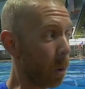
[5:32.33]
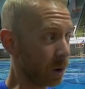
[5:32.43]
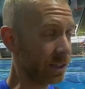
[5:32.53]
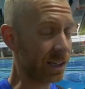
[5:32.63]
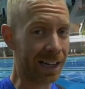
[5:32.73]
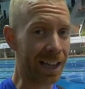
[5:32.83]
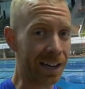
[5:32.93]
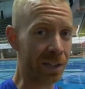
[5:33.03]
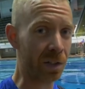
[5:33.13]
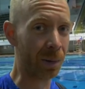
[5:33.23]
once you get
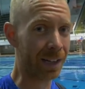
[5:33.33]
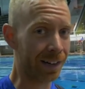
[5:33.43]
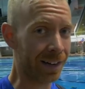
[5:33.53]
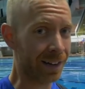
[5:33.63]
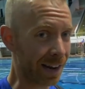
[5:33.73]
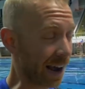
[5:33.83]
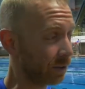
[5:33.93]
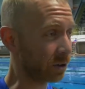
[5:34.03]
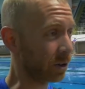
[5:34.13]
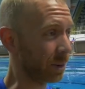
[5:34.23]
into it,
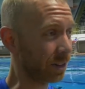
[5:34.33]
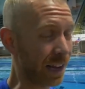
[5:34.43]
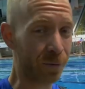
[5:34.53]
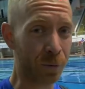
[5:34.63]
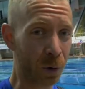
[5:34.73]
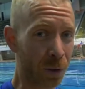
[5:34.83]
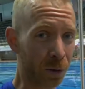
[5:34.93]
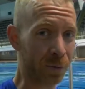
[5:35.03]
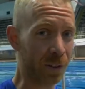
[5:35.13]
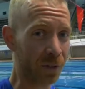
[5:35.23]
after about that fourth
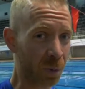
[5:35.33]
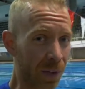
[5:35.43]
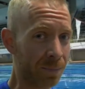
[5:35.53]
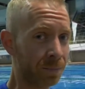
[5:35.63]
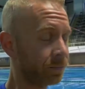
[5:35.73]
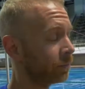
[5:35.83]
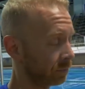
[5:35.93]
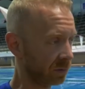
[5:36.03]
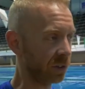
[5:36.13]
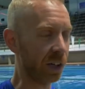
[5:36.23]
or fifth swim,
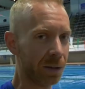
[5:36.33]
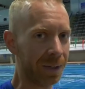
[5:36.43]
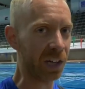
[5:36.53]
you're gonna be